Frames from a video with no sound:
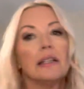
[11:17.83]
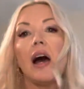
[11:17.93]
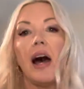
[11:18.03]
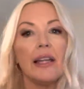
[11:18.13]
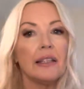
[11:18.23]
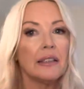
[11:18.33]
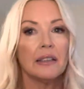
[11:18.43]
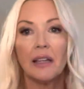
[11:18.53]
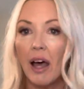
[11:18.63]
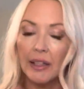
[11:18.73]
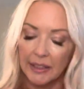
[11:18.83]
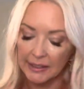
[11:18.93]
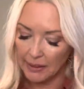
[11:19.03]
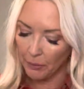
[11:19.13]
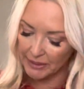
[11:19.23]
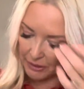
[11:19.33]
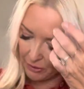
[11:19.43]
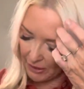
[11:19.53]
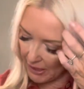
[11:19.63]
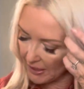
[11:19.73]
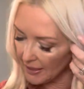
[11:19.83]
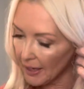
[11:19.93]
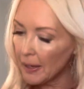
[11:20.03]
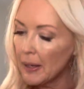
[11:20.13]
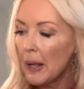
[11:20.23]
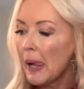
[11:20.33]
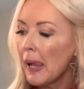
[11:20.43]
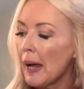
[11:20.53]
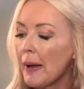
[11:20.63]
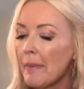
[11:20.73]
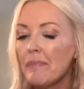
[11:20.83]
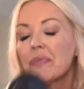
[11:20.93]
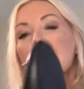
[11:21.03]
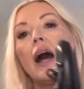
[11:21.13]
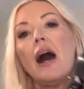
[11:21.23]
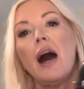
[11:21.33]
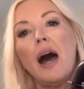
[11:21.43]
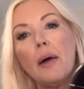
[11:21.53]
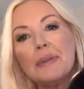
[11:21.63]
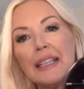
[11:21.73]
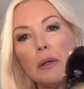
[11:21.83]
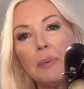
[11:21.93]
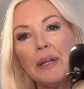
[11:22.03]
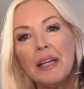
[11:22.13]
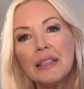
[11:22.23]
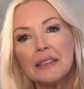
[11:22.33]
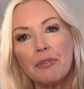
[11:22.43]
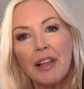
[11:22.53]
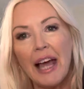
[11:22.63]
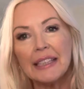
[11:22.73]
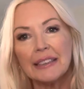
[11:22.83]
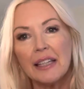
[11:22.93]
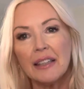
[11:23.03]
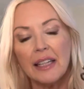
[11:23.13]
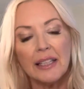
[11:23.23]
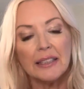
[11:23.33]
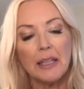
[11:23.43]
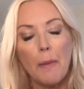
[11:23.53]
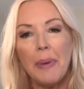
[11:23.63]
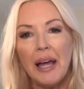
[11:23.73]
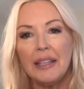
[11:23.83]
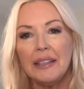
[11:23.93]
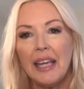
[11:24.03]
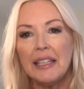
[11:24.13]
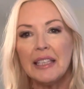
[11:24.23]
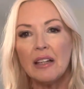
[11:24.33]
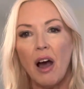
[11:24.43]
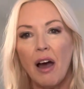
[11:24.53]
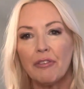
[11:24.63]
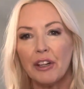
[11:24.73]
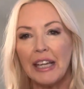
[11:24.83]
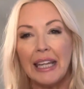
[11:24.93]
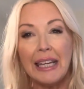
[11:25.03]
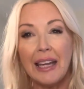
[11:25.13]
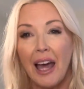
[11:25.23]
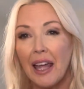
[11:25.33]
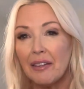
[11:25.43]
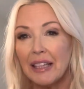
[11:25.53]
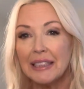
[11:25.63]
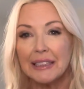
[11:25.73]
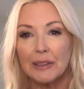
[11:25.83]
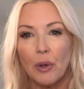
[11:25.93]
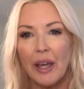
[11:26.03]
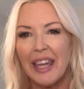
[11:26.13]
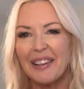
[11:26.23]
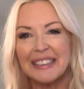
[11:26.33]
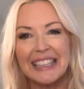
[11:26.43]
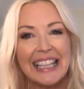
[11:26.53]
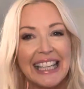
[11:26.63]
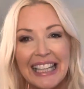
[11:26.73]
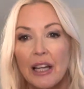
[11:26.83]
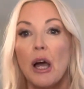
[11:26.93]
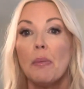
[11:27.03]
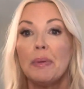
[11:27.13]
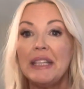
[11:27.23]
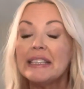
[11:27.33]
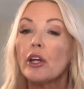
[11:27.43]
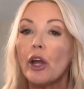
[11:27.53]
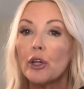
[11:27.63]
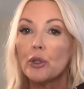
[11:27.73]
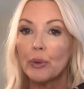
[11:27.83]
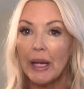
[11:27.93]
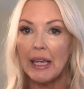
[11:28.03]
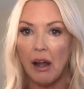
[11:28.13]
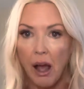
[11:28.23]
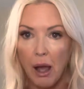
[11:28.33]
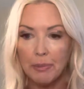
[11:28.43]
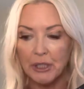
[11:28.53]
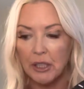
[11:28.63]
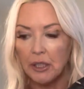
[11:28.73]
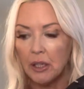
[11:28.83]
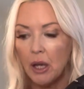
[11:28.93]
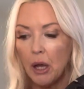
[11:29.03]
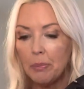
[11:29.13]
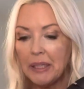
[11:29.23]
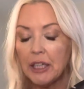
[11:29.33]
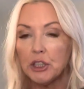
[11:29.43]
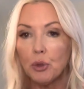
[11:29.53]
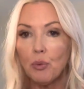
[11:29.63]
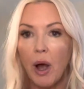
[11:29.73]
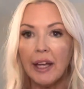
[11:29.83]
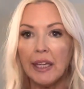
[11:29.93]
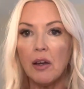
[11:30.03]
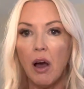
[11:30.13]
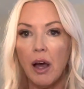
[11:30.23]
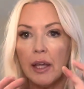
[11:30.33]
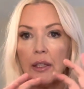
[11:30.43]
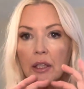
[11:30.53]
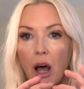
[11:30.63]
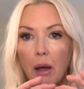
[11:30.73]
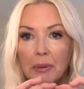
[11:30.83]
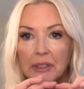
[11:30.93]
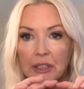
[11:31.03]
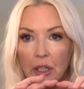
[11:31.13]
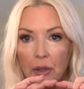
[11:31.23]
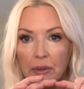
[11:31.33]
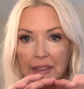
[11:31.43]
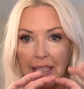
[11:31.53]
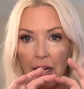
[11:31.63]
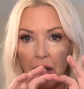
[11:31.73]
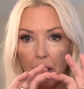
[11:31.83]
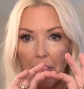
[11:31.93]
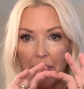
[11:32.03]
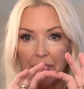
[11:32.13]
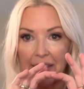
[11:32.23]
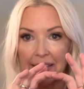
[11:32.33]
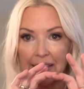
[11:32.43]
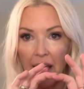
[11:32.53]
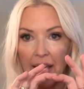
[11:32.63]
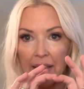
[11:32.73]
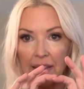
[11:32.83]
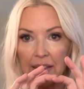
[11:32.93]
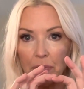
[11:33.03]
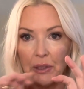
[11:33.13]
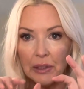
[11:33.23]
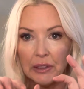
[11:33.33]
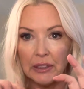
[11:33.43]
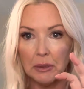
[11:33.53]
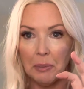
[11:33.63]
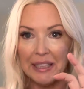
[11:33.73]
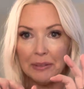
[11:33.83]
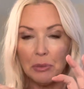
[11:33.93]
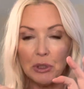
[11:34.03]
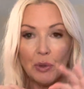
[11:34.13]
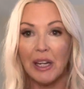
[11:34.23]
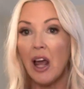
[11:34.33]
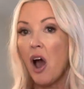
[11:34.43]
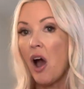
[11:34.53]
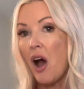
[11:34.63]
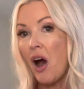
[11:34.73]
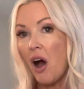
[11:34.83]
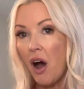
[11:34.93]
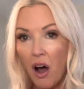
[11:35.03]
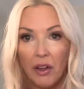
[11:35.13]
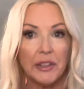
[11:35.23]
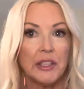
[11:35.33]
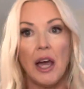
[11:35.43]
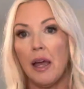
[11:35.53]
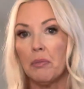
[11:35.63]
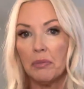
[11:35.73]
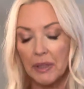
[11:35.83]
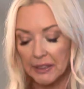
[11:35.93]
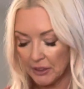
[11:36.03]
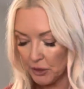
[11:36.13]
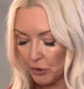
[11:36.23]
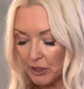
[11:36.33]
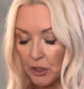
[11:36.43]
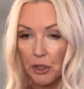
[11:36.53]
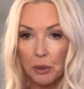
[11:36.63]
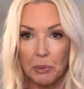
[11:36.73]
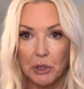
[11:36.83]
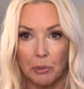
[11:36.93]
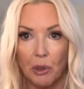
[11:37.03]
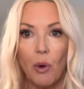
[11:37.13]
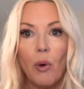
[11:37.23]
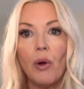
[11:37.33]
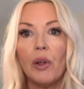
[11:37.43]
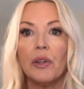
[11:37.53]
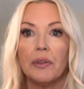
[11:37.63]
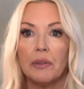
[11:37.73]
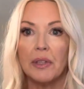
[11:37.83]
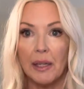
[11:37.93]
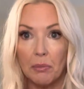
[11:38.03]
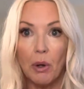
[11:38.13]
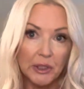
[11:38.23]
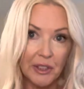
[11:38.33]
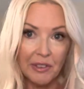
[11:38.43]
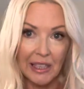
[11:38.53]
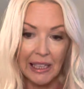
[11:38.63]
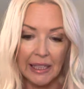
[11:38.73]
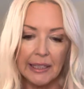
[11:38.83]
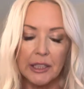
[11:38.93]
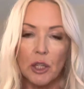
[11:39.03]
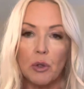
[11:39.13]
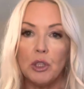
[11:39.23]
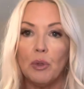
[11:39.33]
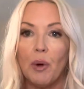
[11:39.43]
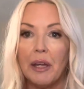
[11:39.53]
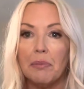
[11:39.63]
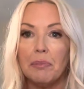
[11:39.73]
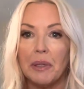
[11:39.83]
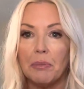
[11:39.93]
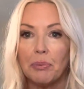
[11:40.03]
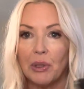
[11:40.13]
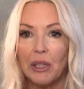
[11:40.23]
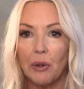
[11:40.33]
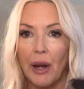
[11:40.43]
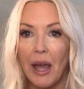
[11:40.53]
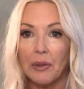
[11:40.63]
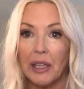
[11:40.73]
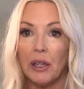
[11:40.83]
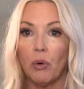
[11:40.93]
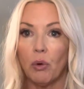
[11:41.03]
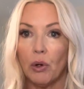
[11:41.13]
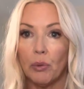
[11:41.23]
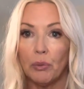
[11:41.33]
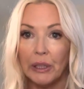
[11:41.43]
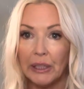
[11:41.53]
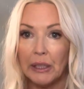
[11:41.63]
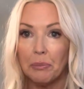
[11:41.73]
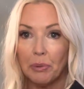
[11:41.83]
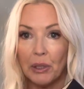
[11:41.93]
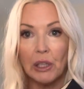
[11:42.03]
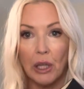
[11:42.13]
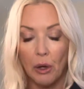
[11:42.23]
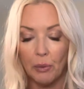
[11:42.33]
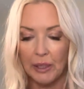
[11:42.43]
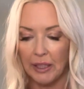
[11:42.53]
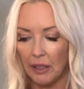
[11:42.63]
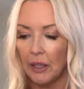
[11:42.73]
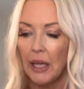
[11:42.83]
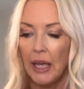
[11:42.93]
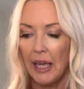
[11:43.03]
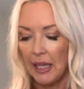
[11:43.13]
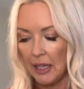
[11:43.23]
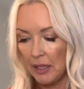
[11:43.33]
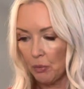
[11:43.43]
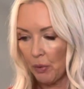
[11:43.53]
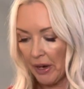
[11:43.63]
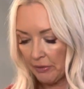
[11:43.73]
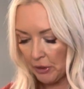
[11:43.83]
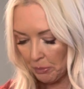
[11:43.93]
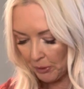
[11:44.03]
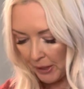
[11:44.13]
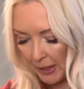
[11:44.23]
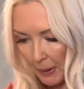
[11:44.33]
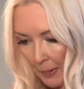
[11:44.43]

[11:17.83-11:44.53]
Cotton is always a great idea. I was gonna bring some flats like this, but they didn't offer any kind of insole, and I was like, but these are a great option because you're walking on cobblestones that are about this size with a little space in between all the time, because the streets are super, super old in most of Italy. So you want to be pretty grounded or really pretty low heel in whatever you bring.